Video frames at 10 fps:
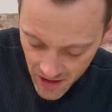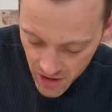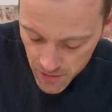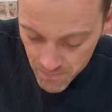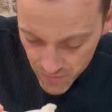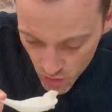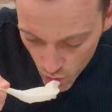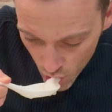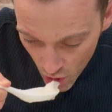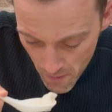a go.
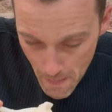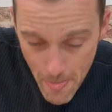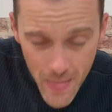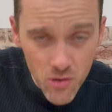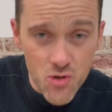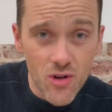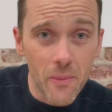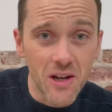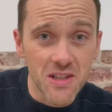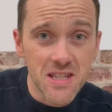Oh, straight away
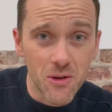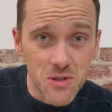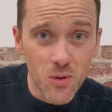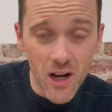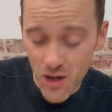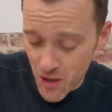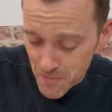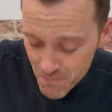I can tell it's quite hot.